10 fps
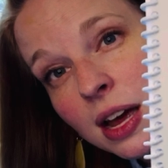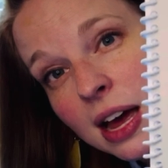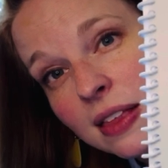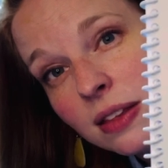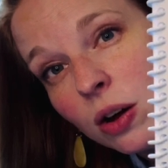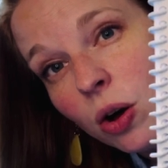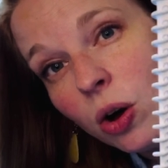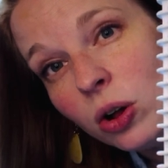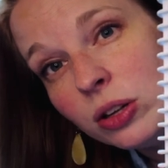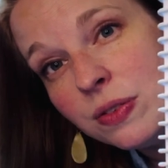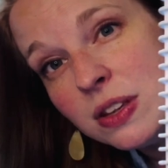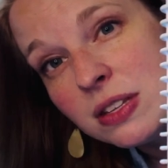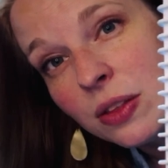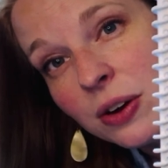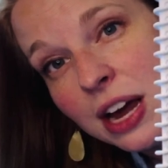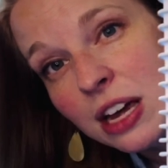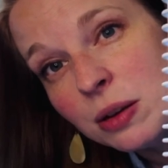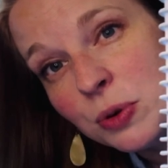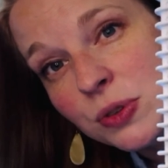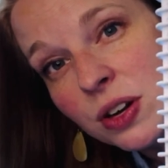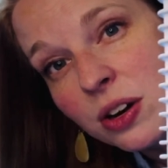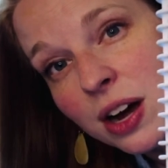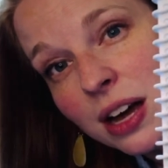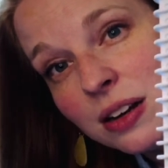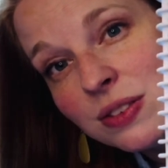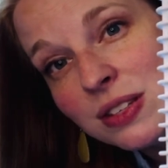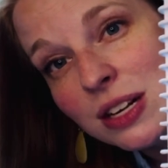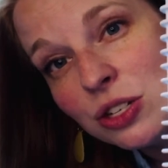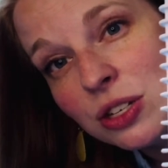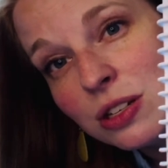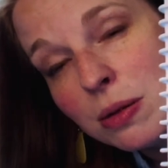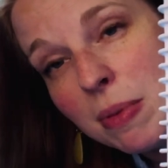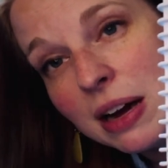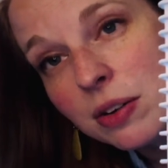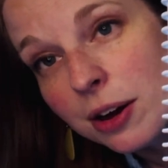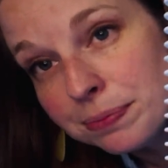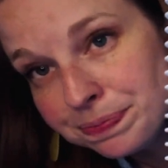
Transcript: and then all of these other animals that are kind of stitched into the background.